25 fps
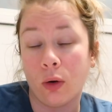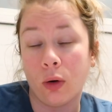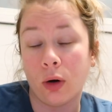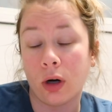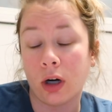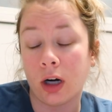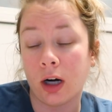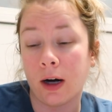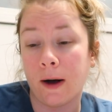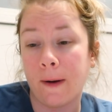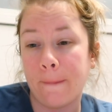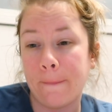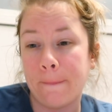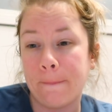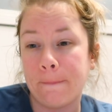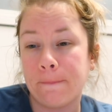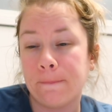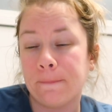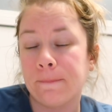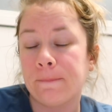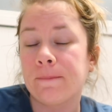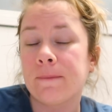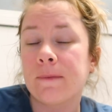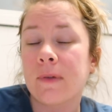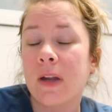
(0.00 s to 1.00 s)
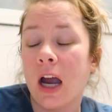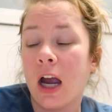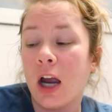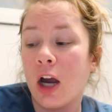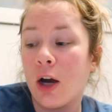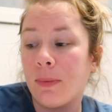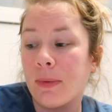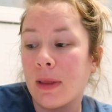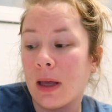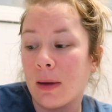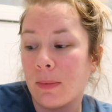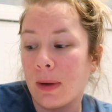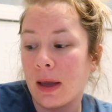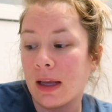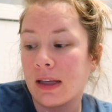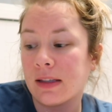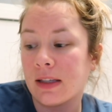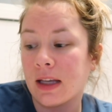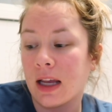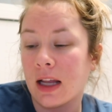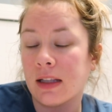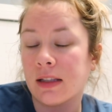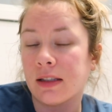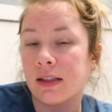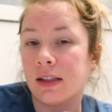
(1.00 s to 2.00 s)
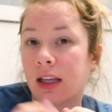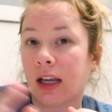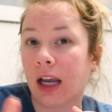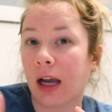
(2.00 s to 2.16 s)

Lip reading: order. I hope that makes sense.